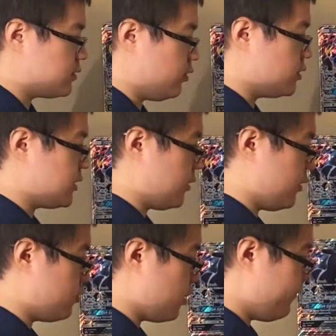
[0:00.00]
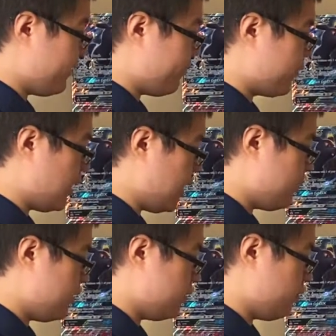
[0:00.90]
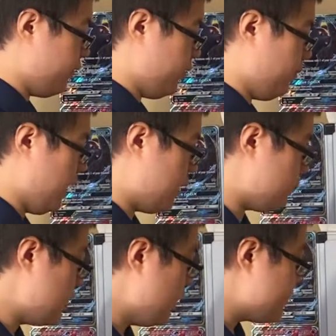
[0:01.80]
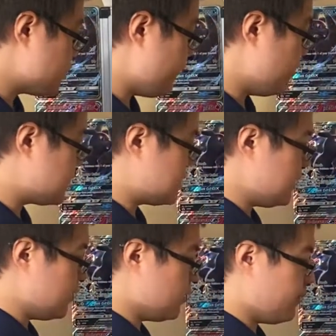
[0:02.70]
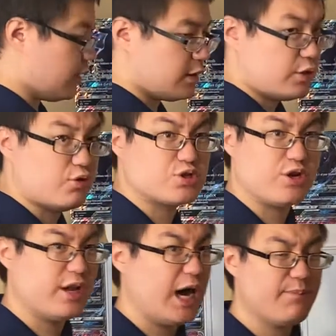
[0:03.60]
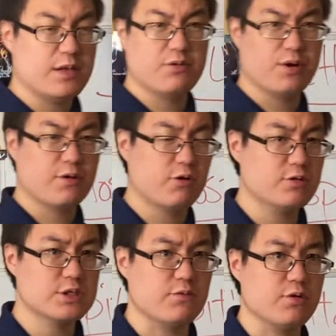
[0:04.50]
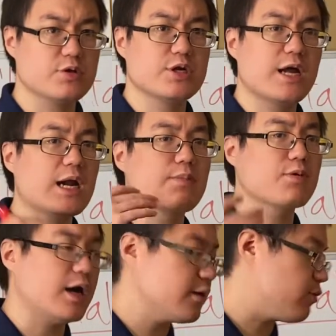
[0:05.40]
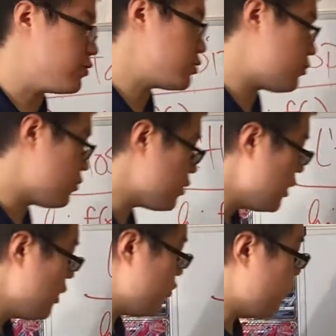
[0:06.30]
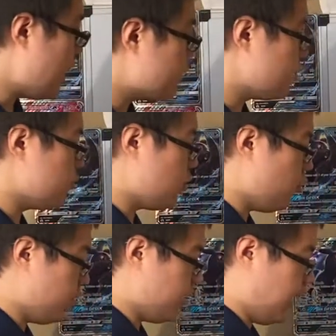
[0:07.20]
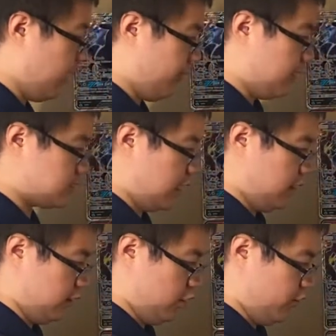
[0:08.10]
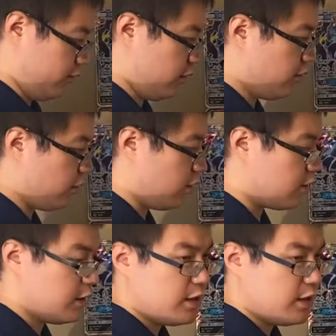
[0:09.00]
So you just take the derivative of the top, derivative of the bottom. So if you see a limit, you should not be doing quotient rule. You should not apply quotient rule. Do not do low d high minus high d low over low low.